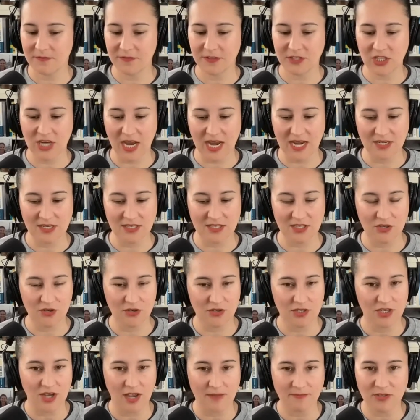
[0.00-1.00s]
for change. It's a
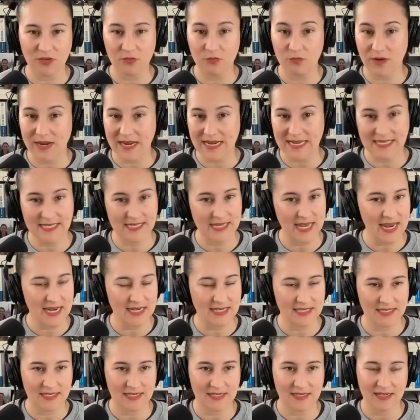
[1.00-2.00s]
good time to
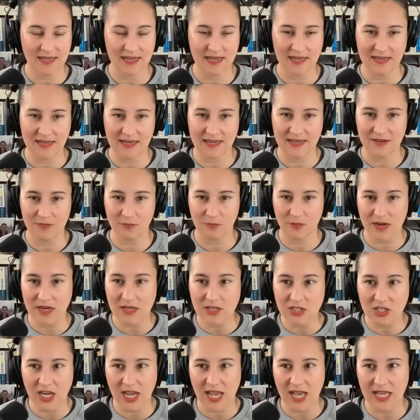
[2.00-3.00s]
reset and
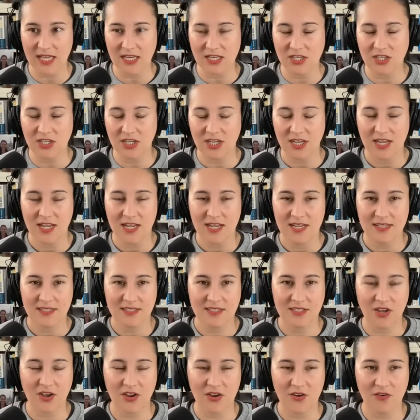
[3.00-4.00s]
recharge.
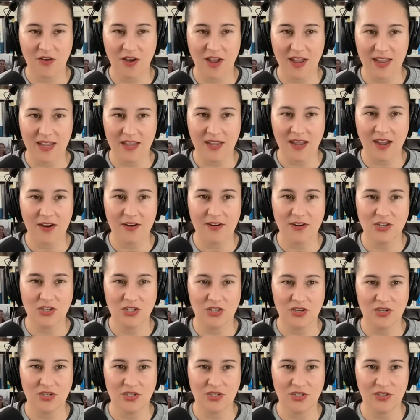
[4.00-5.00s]
So I encourage
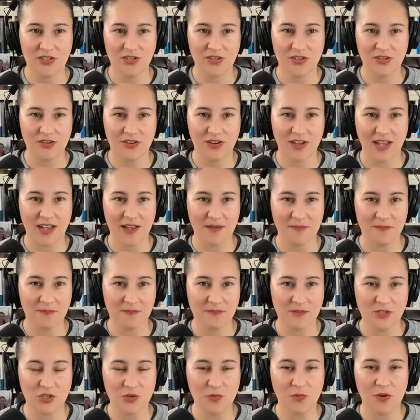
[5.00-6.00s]
you to
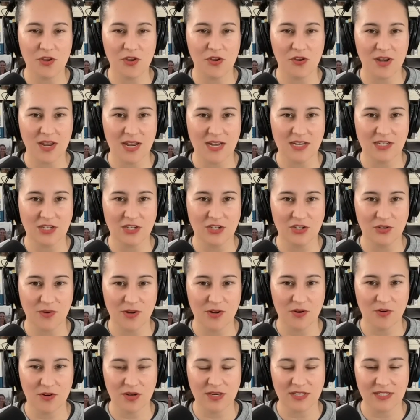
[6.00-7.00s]
do what you need to do
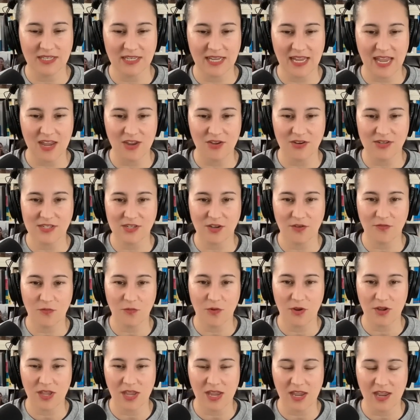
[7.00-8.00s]
in order to get yourself
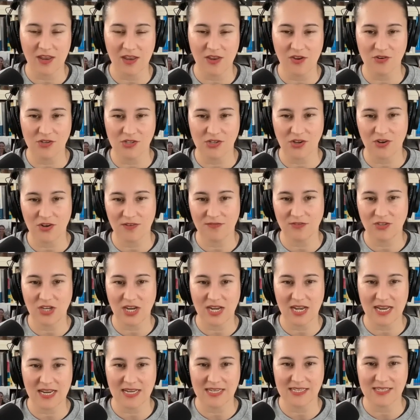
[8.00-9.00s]
working in your zone of
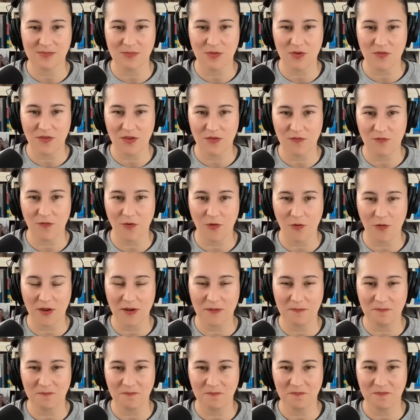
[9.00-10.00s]
genius moving
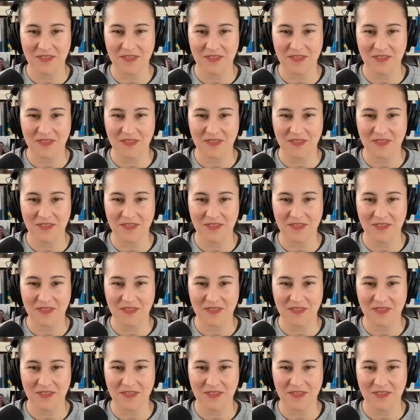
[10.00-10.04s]
forward.